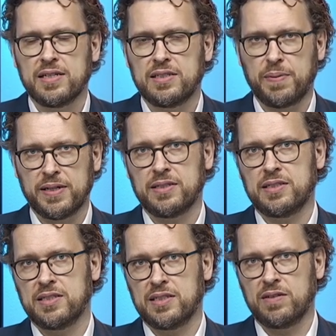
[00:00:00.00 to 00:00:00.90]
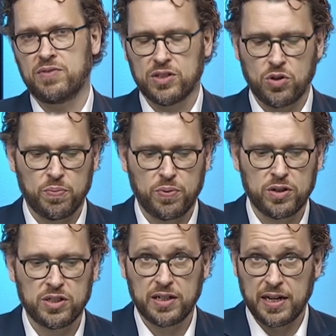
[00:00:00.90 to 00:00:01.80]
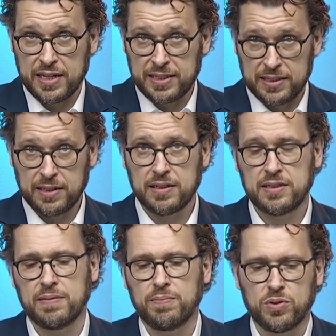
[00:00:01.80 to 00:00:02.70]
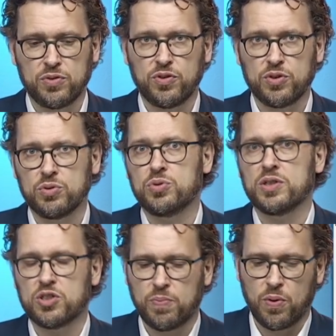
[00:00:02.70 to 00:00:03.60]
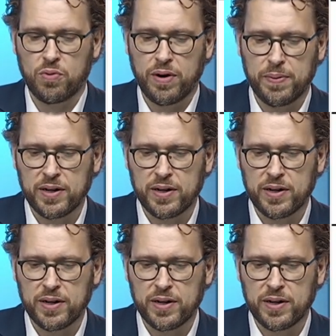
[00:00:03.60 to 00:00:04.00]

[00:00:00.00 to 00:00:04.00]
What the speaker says: dependencies in the VS Code project and as symbols for you to explore, right?